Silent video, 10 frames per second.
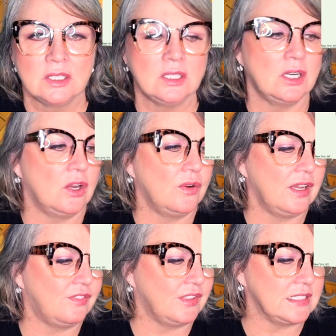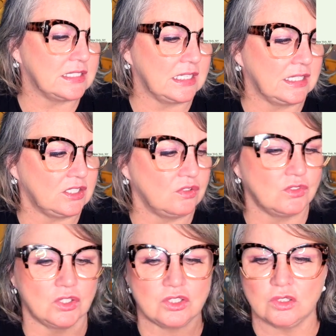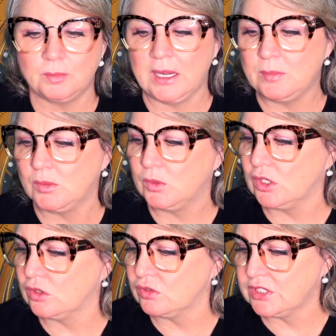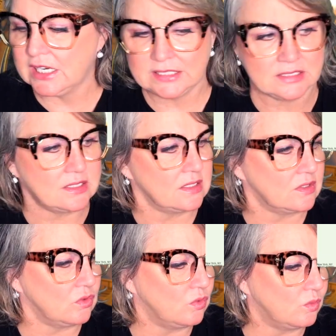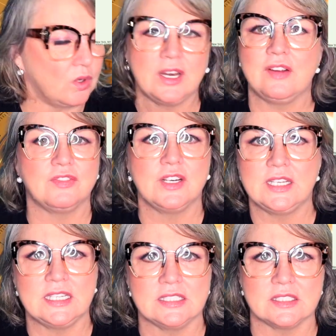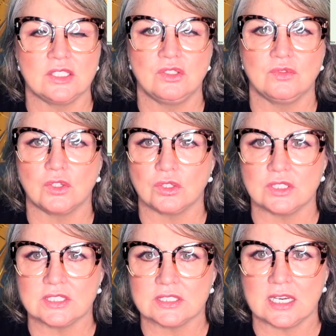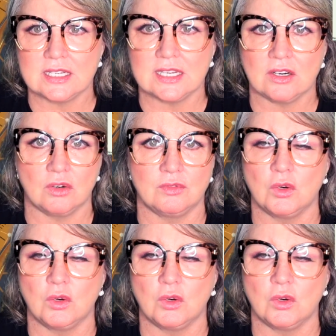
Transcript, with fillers: You know, if it's like you've got to do paperwork or taxes or whatever it is that you've got to take care of,